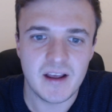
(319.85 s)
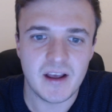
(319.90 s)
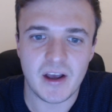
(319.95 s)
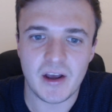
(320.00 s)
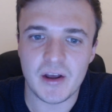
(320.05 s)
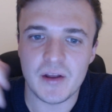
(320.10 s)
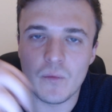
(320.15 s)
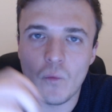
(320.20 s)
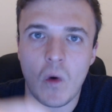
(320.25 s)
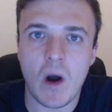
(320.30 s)

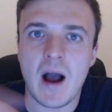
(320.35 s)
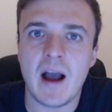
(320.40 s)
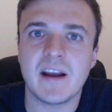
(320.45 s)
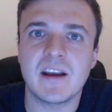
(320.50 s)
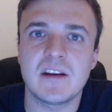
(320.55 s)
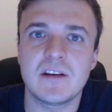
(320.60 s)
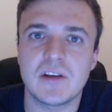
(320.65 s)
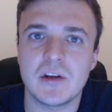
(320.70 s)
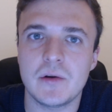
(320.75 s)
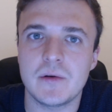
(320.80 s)
and what I
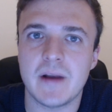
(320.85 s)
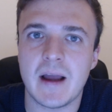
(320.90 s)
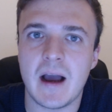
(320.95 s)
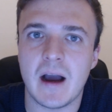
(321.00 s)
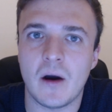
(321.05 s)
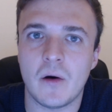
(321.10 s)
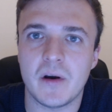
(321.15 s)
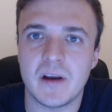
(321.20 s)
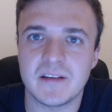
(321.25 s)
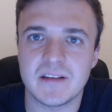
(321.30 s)
can do
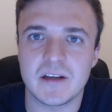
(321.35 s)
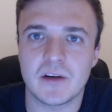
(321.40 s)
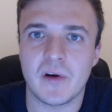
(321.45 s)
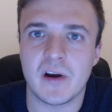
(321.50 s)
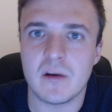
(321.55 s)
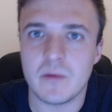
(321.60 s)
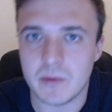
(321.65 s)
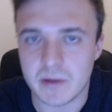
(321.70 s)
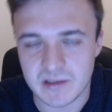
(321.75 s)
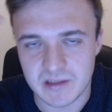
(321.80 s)
now is
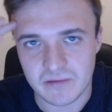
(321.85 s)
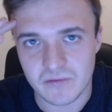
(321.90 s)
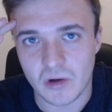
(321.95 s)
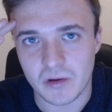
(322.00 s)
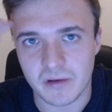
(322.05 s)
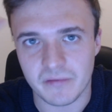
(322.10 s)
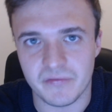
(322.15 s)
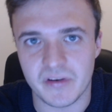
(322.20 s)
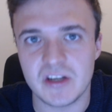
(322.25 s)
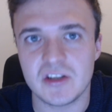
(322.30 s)
incredible because I've got
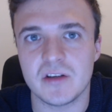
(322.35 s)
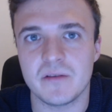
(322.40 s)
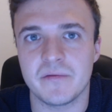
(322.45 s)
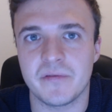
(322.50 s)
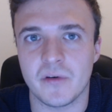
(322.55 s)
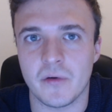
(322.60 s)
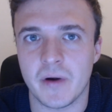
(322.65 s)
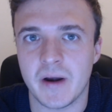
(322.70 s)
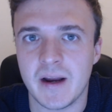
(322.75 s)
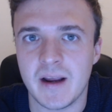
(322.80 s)
the vision
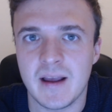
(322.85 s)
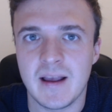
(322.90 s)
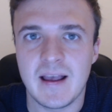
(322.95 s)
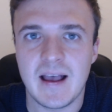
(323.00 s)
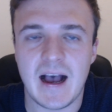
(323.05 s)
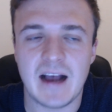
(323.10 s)
for it.